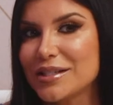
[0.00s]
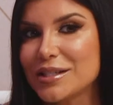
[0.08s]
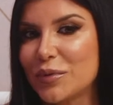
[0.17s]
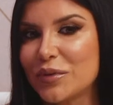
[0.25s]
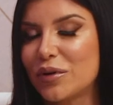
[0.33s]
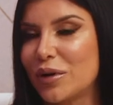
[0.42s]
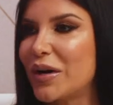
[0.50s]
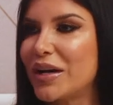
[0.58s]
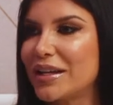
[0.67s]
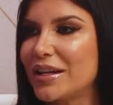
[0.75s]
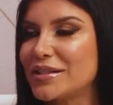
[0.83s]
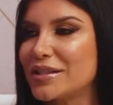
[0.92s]
as a performer i
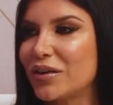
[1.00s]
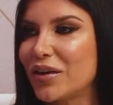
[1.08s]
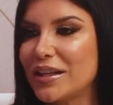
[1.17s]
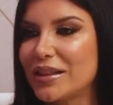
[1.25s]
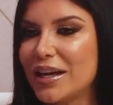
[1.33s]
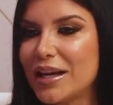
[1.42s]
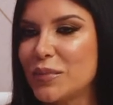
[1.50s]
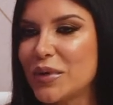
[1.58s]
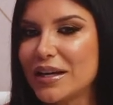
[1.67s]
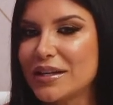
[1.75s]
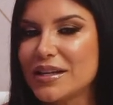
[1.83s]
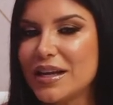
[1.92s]
think is a great thing
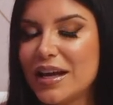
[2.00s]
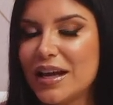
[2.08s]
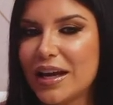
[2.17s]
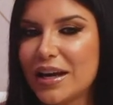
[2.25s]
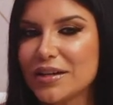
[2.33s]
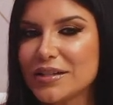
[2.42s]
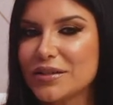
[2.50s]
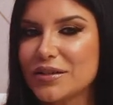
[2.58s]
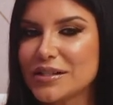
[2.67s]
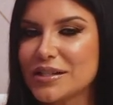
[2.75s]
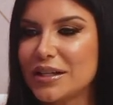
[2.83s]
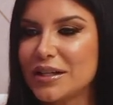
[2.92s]
because it also
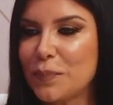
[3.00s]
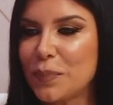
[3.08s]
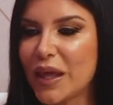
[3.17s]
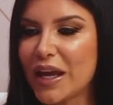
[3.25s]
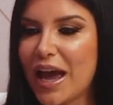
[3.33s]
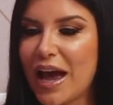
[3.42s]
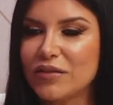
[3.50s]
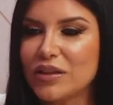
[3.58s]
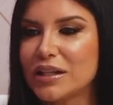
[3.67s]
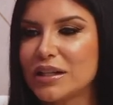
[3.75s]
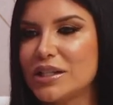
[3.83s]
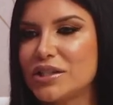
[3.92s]
doesn't like have
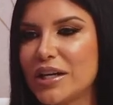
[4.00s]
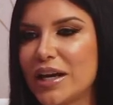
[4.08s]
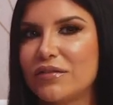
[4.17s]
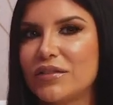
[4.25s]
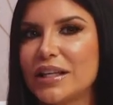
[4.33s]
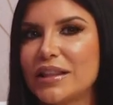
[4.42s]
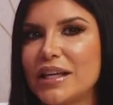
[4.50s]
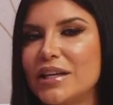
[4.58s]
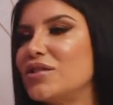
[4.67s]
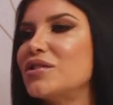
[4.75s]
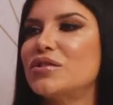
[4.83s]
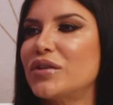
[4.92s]
the cliche of like the
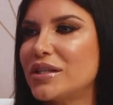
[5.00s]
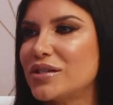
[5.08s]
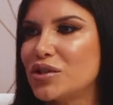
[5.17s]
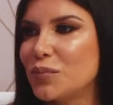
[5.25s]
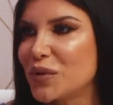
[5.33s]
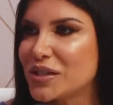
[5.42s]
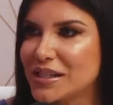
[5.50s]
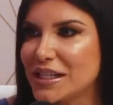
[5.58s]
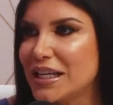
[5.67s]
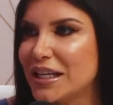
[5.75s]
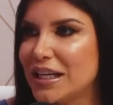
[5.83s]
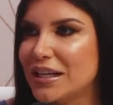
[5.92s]
industry is super
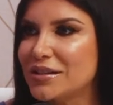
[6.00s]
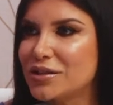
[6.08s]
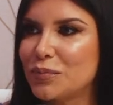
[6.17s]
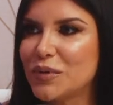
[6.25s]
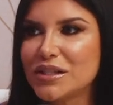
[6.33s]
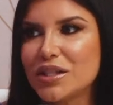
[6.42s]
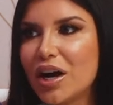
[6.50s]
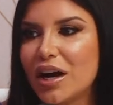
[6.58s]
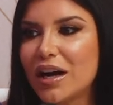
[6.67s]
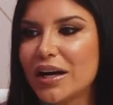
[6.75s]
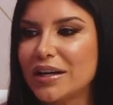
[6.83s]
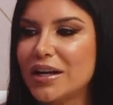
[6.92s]
seedy and super
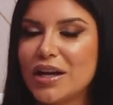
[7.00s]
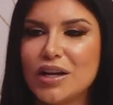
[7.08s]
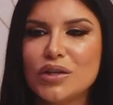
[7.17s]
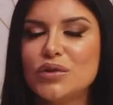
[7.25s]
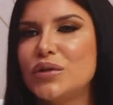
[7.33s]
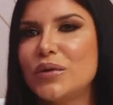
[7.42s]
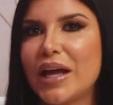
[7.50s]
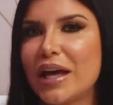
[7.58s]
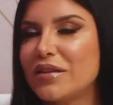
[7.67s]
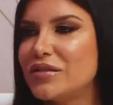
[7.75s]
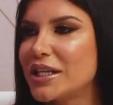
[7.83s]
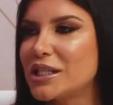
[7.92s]
dark and you do it out
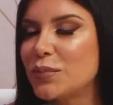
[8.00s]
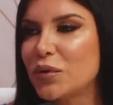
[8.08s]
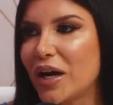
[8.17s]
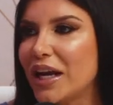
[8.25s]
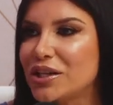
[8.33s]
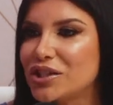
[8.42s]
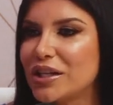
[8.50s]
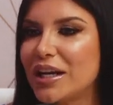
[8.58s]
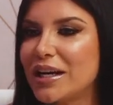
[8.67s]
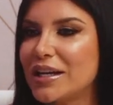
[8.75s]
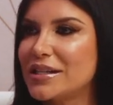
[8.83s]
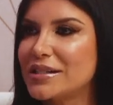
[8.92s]
of
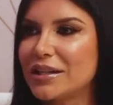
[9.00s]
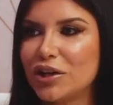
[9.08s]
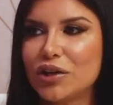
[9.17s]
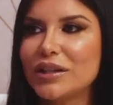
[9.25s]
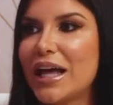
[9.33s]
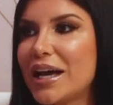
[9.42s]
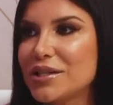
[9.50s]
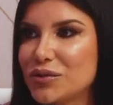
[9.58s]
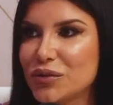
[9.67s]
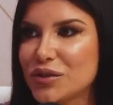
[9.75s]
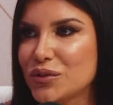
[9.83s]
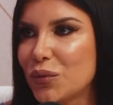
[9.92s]
desperation as like uh, your
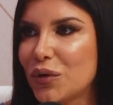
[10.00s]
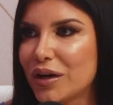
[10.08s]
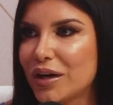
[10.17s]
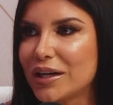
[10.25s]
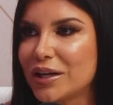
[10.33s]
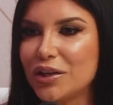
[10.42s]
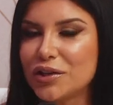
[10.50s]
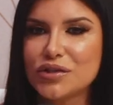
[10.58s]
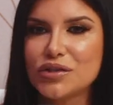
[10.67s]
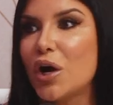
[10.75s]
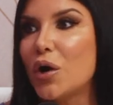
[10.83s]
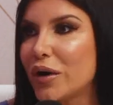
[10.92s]
last resort and
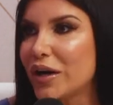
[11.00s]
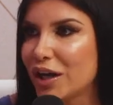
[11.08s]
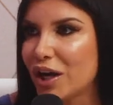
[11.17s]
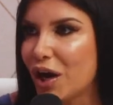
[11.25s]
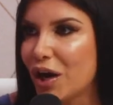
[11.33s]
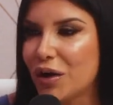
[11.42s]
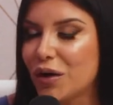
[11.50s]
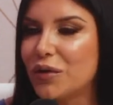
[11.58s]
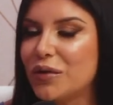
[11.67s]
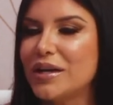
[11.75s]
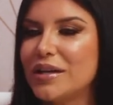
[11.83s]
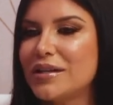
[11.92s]
there's nowhere to
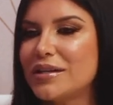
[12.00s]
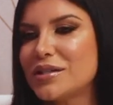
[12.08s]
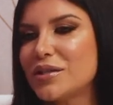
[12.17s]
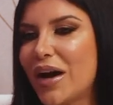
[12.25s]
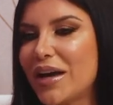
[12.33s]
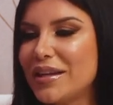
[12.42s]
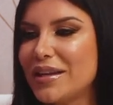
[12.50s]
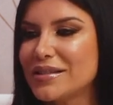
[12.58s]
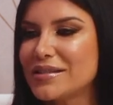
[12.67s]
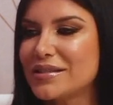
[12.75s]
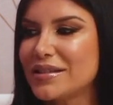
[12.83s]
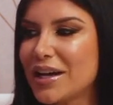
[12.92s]
go so i think
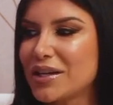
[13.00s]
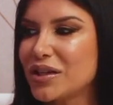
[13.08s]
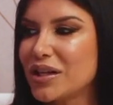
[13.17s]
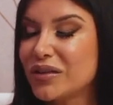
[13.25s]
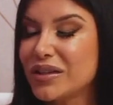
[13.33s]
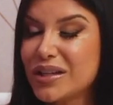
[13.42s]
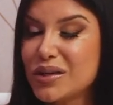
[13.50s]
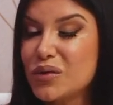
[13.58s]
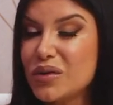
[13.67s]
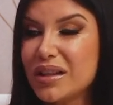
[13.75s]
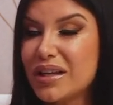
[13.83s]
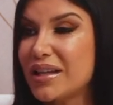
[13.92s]
it's actually a really
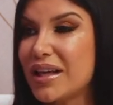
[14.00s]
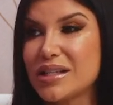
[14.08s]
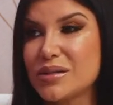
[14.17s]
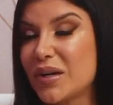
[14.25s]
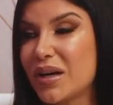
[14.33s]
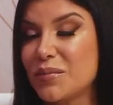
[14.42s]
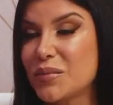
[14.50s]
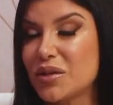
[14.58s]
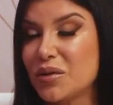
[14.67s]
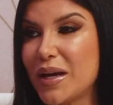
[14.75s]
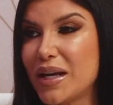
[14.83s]
cool thing that it's become so